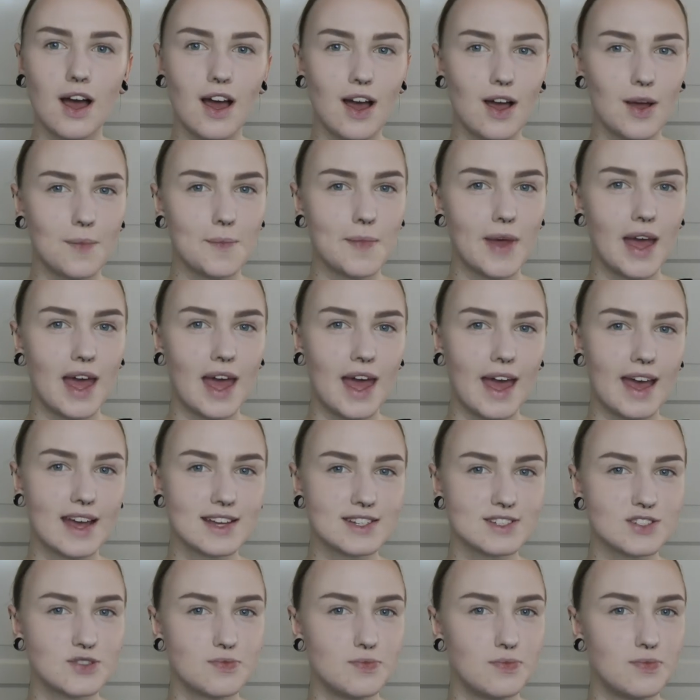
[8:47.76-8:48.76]

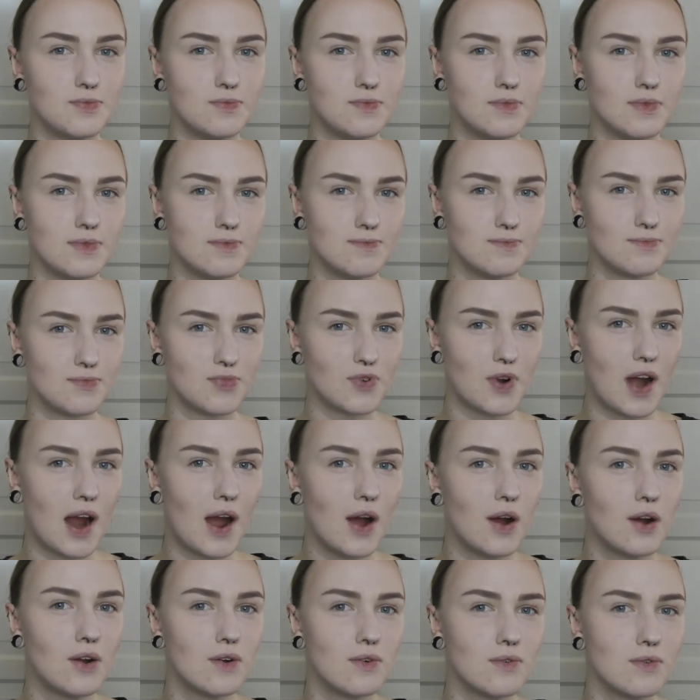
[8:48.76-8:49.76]
ash
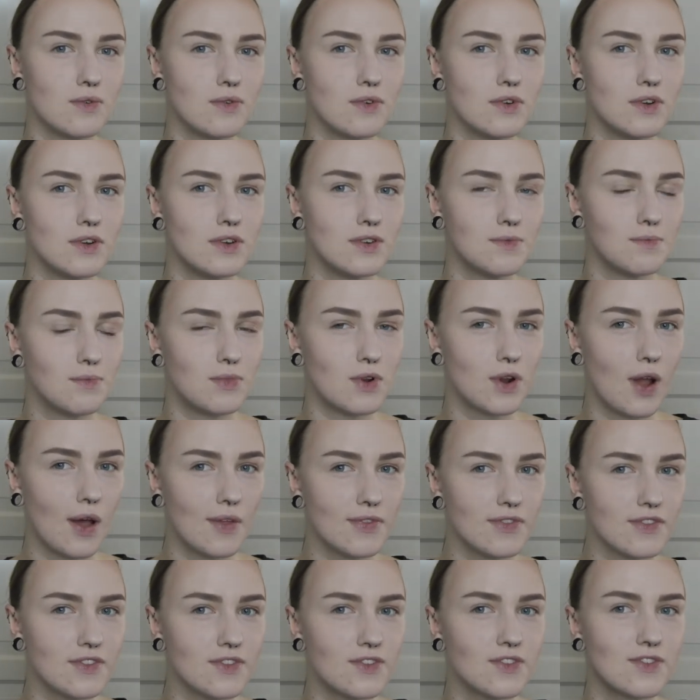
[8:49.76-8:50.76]
brown
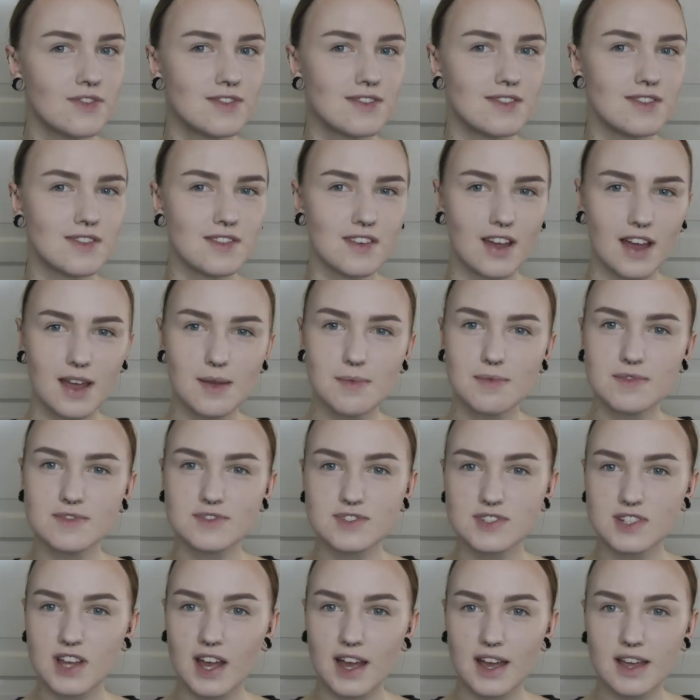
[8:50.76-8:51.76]
blonde type of
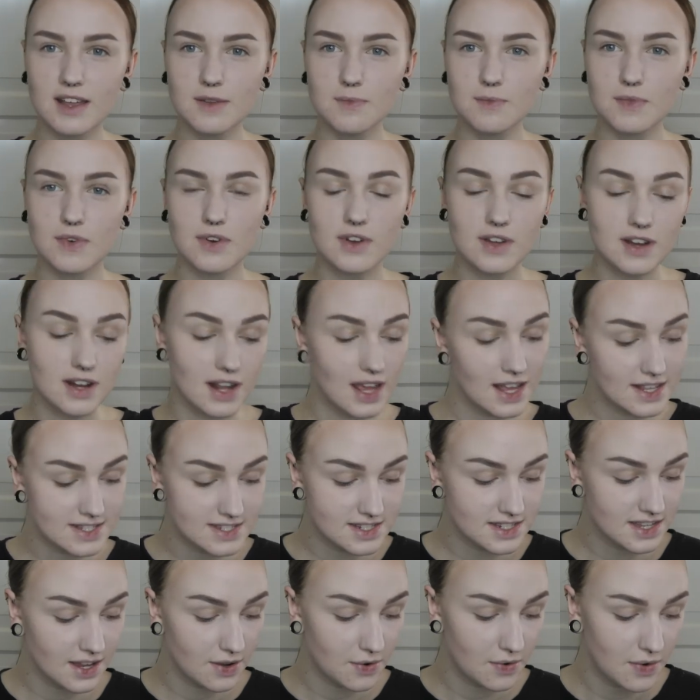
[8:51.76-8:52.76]
side, but it
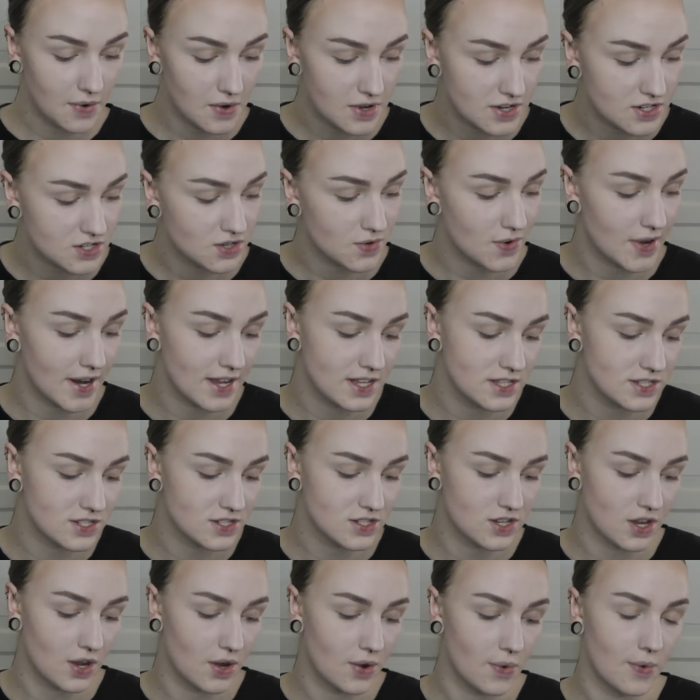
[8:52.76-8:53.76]
still works great.
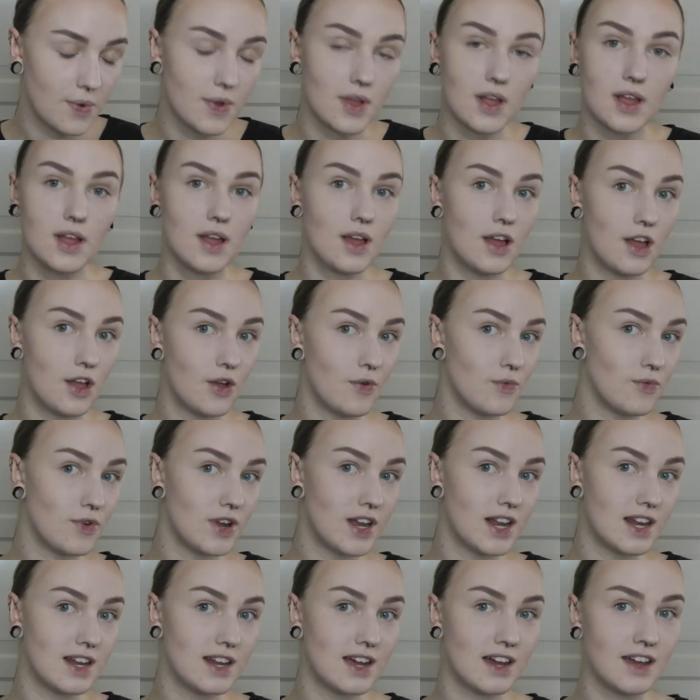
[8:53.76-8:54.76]
So I'm
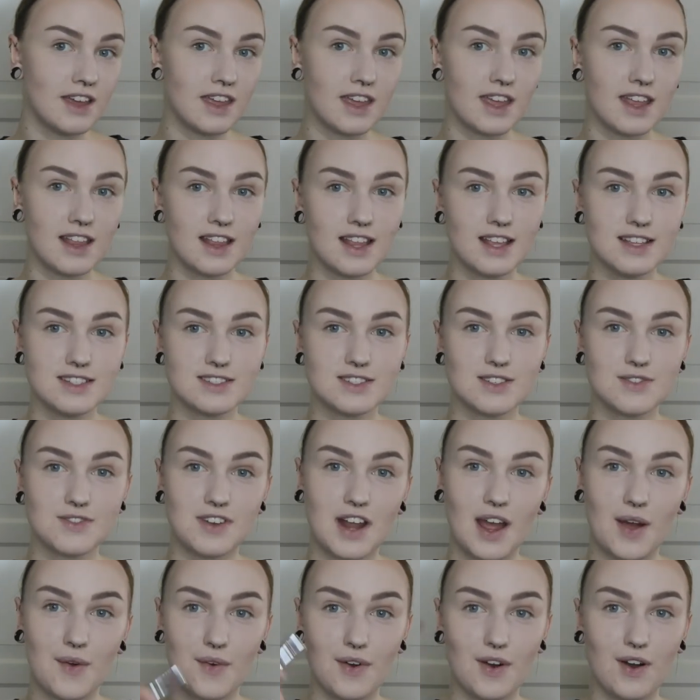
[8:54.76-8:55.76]
really liking this. So
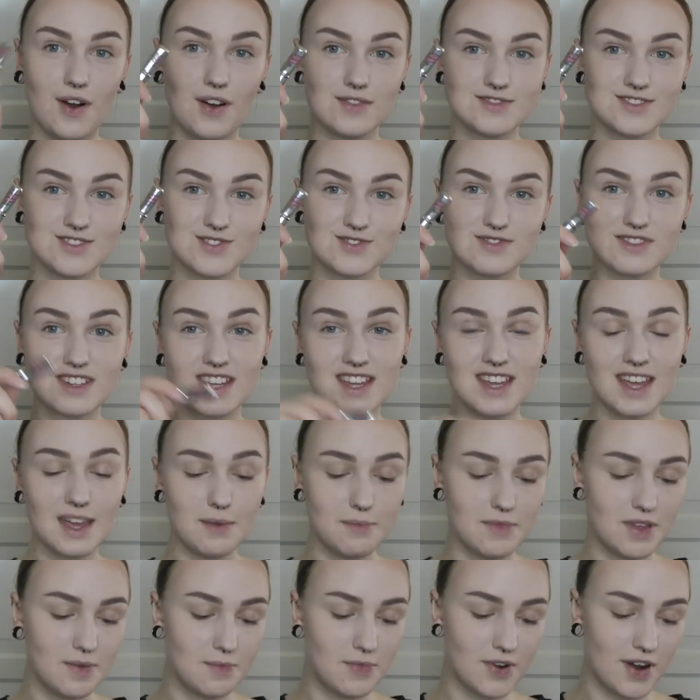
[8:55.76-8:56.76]
now onto the
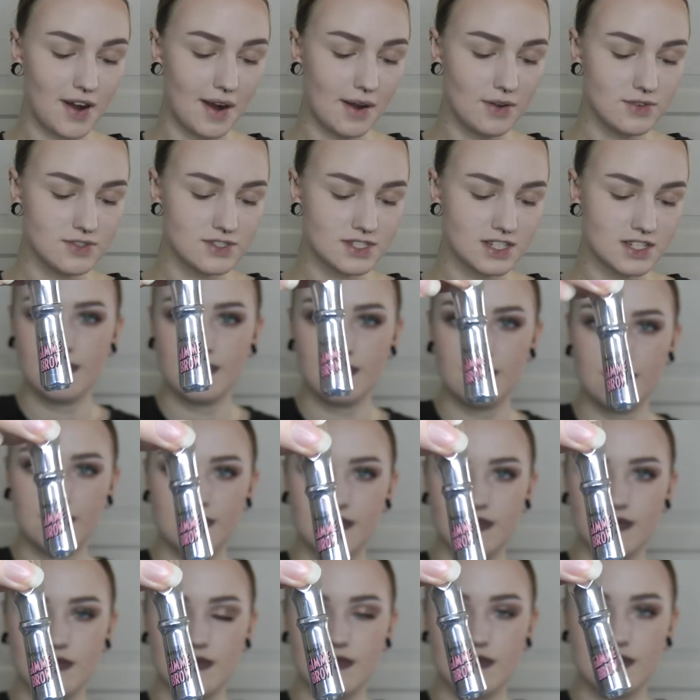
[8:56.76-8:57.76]
Gimme Brows. This is
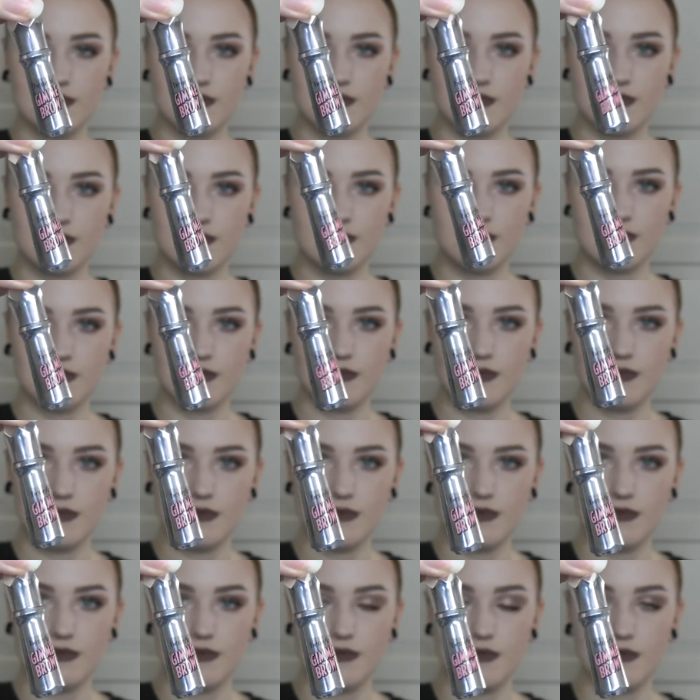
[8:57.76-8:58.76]
also in the color
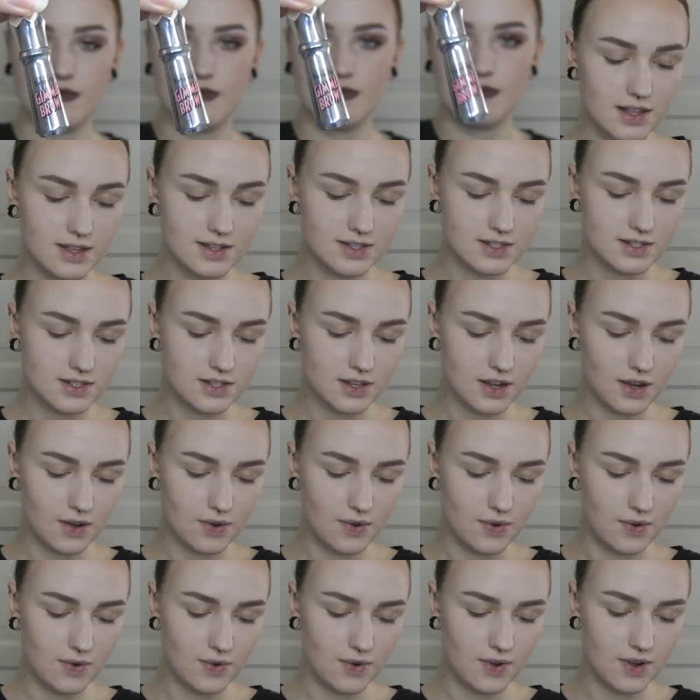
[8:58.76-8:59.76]
3.
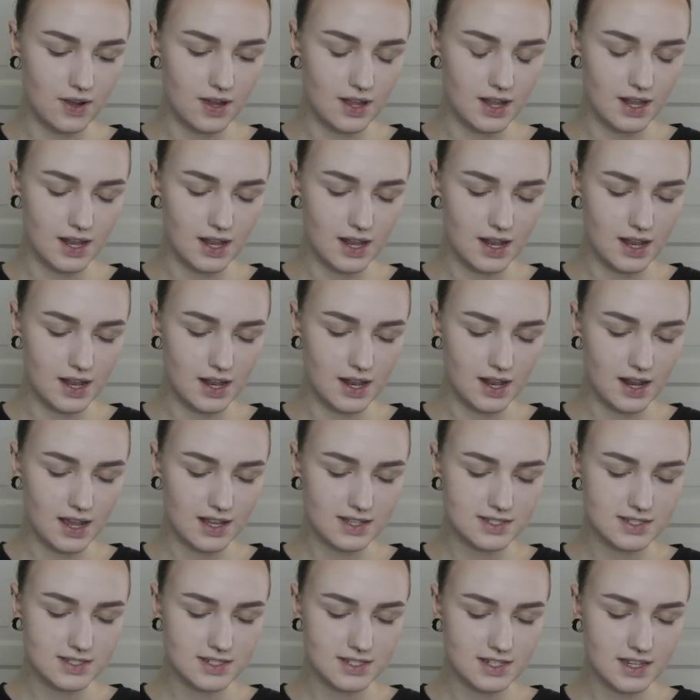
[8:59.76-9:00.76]
So
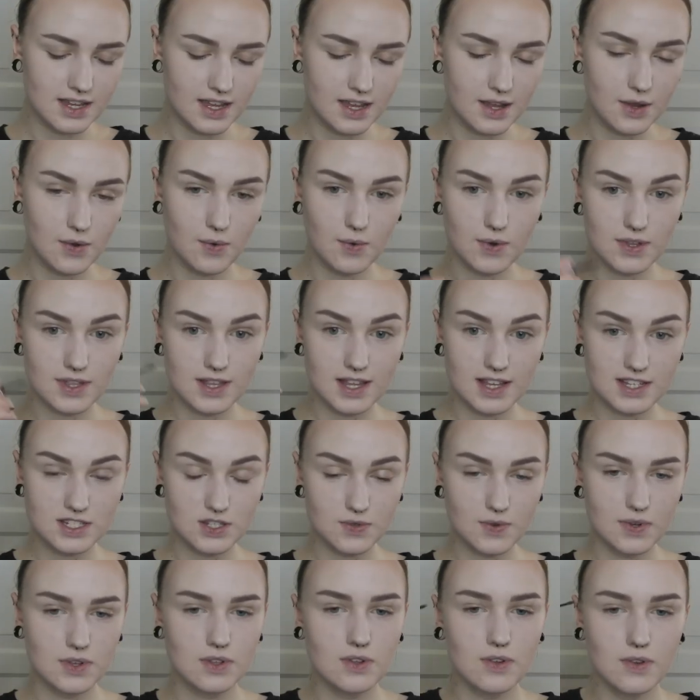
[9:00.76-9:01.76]
let's see what
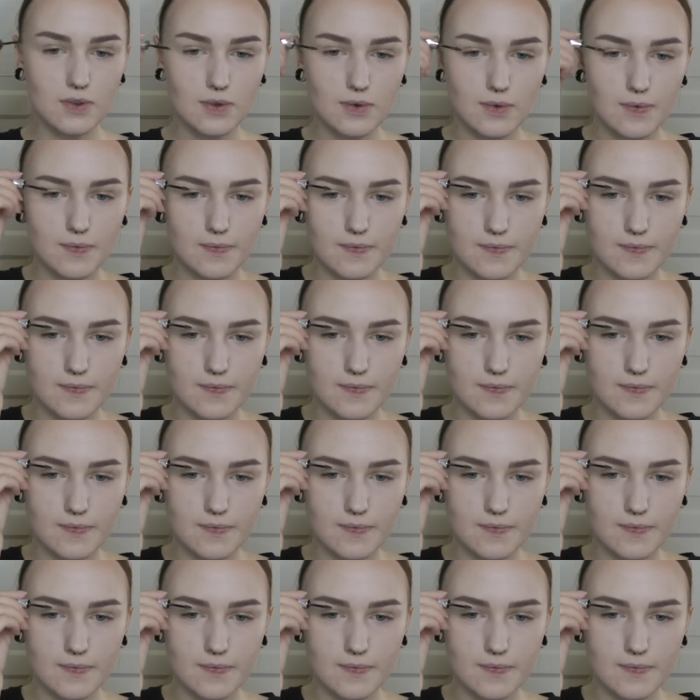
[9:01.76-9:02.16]
this will do.